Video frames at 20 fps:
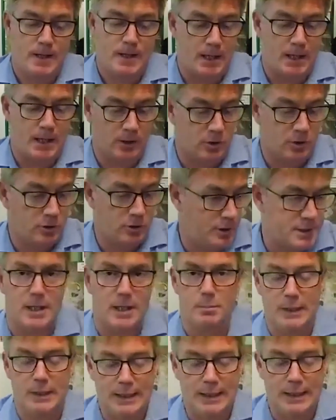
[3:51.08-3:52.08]
Now,
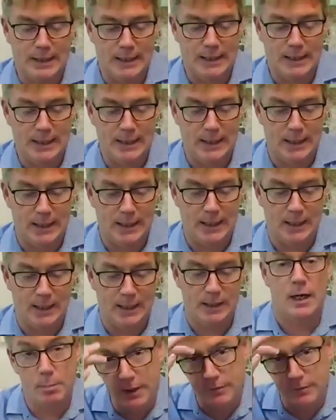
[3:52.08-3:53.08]
Chris and Peter here
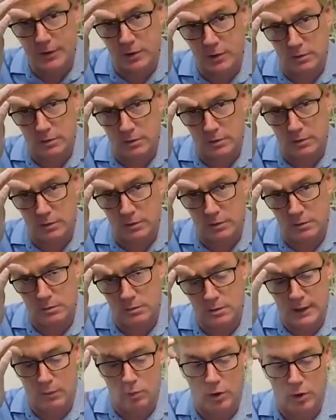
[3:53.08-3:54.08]
are pivotal
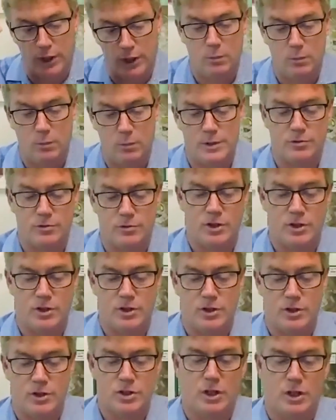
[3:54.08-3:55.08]
in working with the
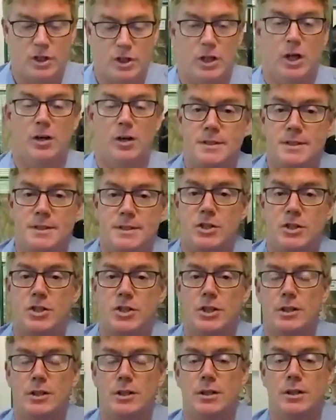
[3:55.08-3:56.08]
traditional owners to
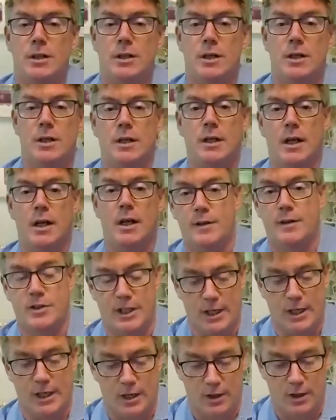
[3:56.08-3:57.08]
position the
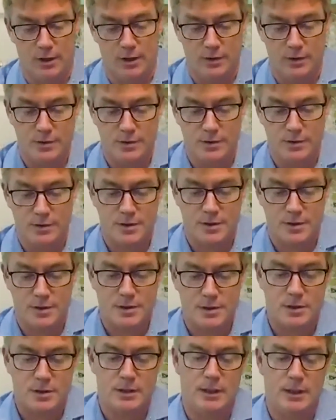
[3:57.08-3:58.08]
TOs in
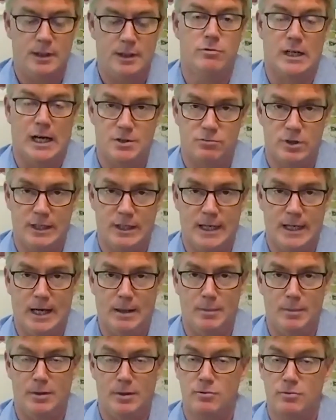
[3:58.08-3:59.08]
regard to
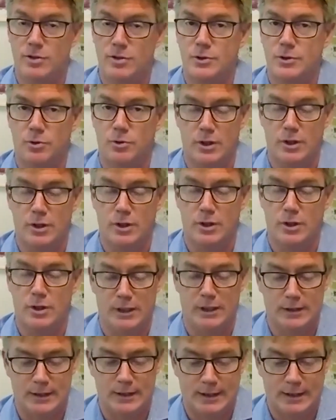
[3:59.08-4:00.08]
rehab and restoring the
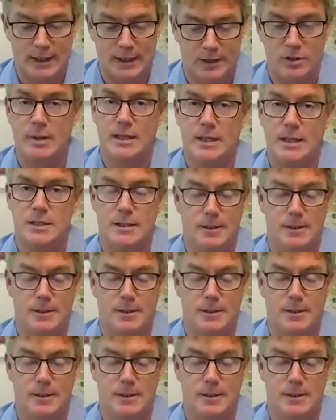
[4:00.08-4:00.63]
country back to them.